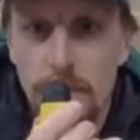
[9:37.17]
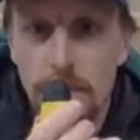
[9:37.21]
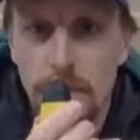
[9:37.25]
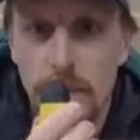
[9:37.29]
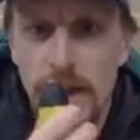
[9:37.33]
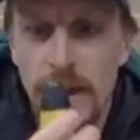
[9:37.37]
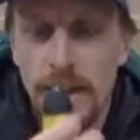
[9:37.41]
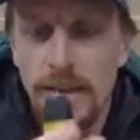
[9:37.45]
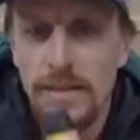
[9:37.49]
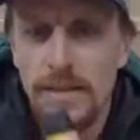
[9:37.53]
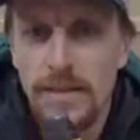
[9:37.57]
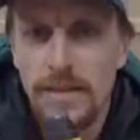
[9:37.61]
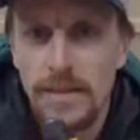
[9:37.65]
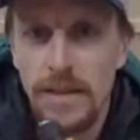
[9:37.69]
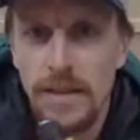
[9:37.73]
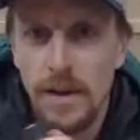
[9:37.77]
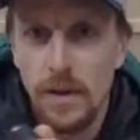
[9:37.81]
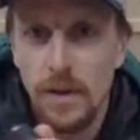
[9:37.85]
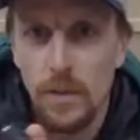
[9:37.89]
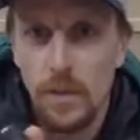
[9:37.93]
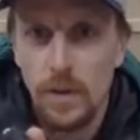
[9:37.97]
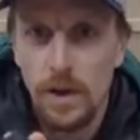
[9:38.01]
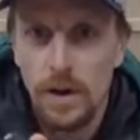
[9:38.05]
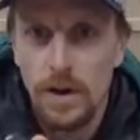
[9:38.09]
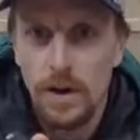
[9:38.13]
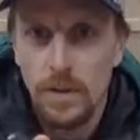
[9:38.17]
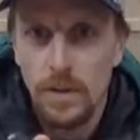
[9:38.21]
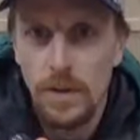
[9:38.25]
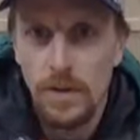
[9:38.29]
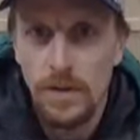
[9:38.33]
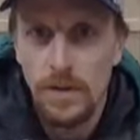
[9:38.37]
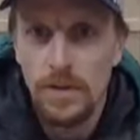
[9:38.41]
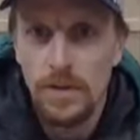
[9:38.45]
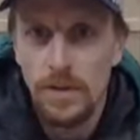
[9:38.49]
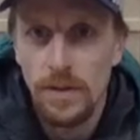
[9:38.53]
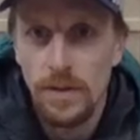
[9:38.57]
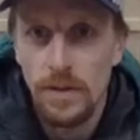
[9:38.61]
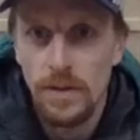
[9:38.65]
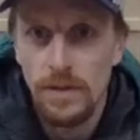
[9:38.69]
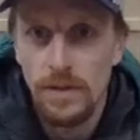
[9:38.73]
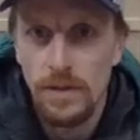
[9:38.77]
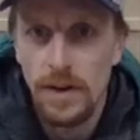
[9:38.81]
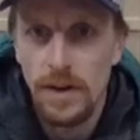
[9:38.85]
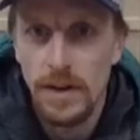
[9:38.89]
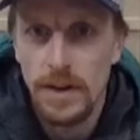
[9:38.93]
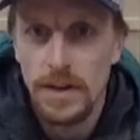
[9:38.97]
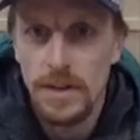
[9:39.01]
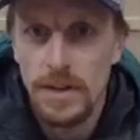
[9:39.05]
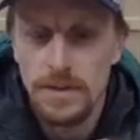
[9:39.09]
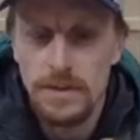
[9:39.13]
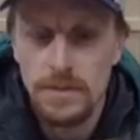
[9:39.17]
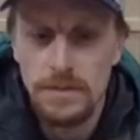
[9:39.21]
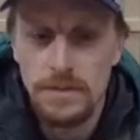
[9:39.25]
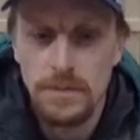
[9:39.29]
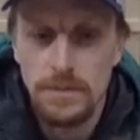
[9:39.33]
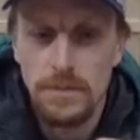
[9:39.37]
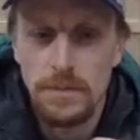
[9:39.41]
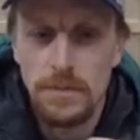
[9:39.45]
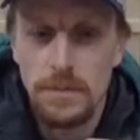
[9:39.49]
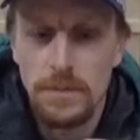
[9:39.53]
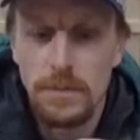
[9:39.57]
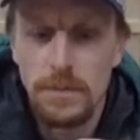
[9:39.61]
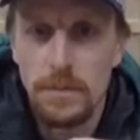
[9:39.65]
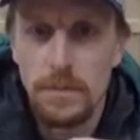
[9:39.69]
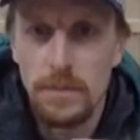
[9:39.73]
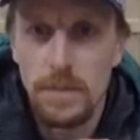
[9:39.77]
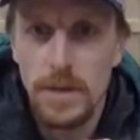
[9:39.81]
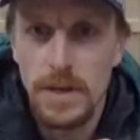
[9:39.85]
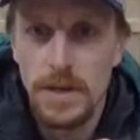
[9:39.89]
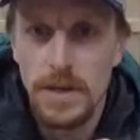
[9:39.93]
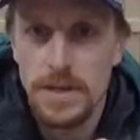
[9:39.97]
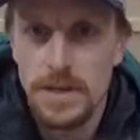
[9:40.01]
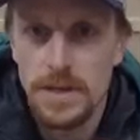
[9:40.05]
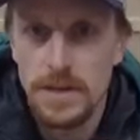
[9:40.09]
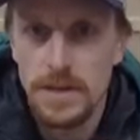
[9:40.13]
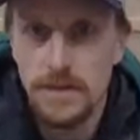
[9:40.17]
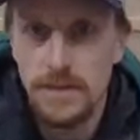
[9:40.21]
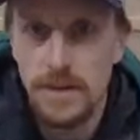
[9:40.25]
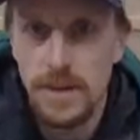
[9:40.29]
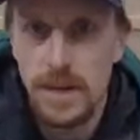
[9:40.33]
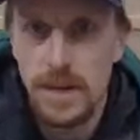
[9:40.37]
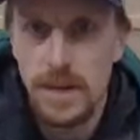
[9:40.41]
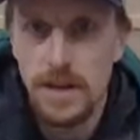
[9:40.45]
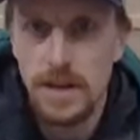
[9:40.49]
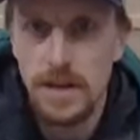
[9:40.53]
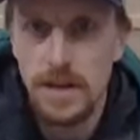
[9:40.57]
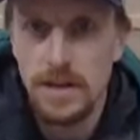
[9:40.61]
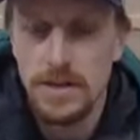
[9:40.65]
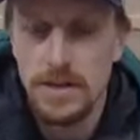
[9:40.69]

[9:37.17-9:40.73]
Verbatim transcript: bits that work with your various pieces of gear.